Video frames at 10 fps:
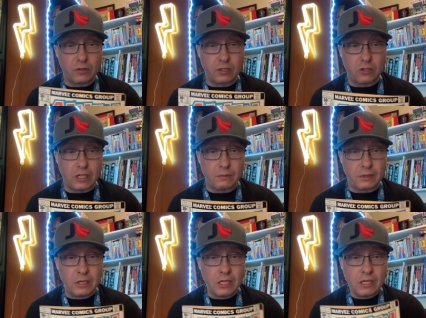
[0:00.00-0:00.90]
the
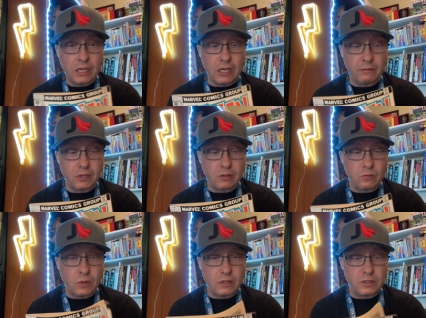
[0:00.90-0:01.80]
comic. Um, there
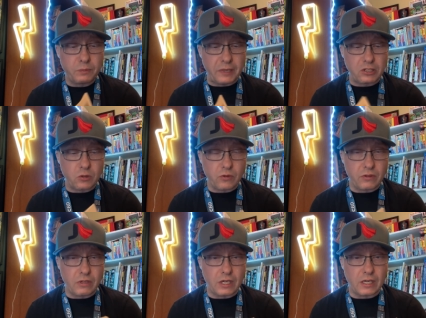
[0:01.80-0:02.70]
one special
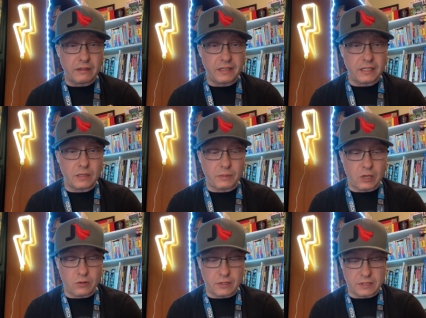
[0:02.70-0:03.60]
uh, thing
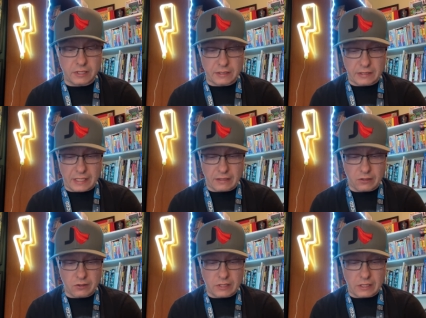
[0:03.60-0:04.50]
about this is that
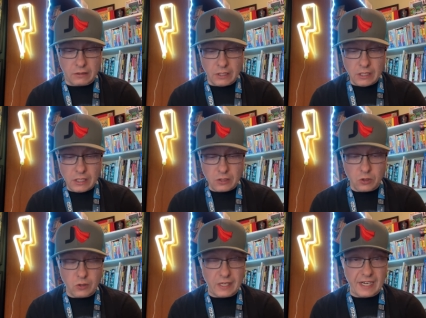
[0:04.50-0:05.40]
there's a
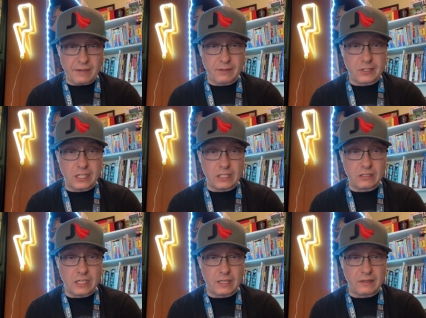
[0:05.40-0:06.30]
cool advertise
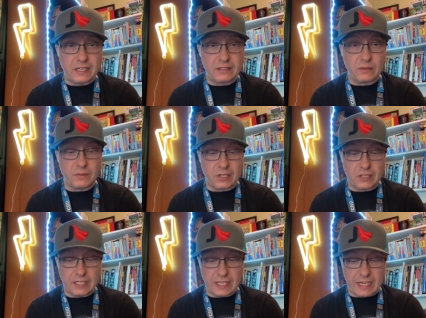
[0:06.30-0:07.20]
uh, Captain
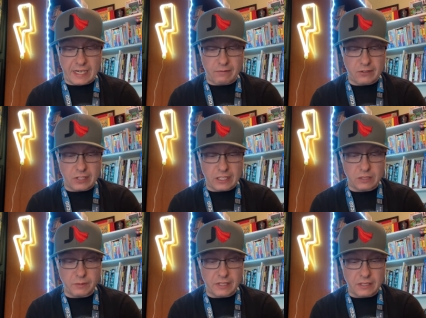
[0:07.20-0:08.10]
America
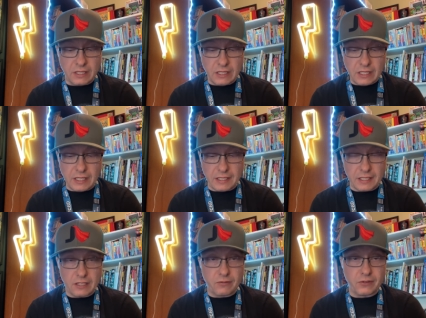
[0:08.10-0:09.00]
advertisement in
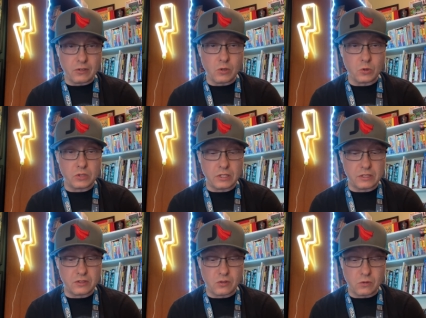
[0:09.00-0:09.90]
here for
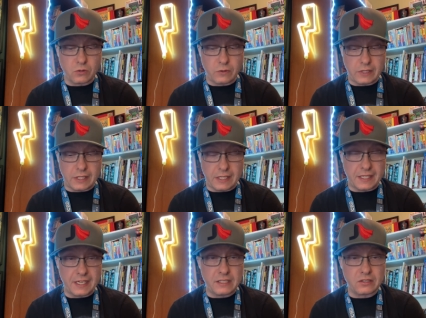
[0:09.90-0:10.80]
Hostess tw Twinkie
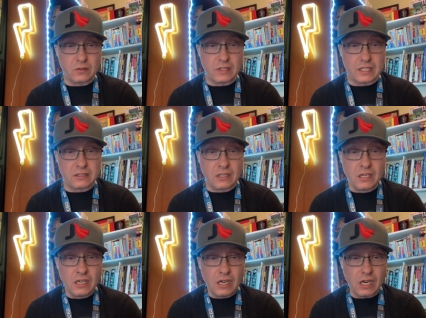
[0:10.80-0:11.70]
cake, so that's
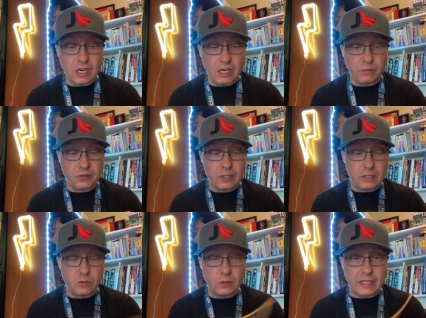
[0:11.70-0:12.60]
uh, pretty
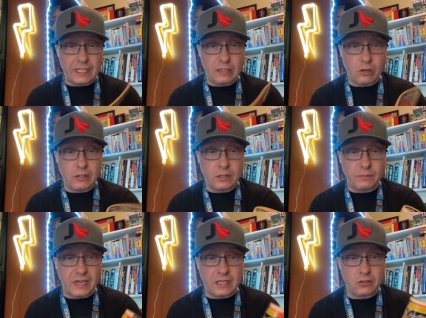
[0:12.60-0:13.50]
cool. And on the
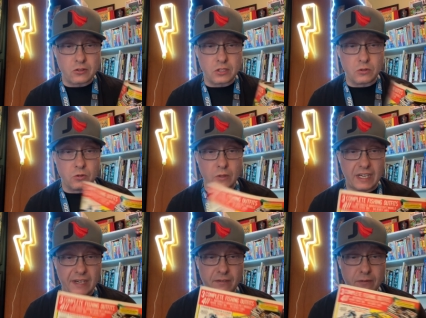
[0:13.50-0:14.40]
back, there's a cool
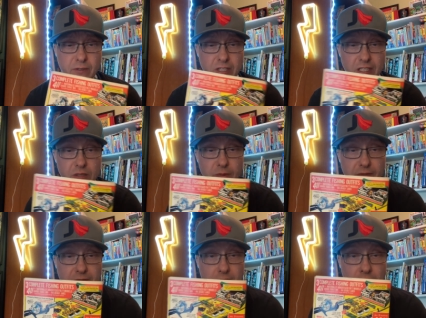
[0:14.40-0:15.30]

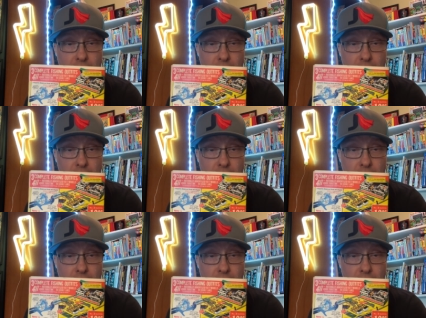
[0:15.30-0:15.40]
advertisement for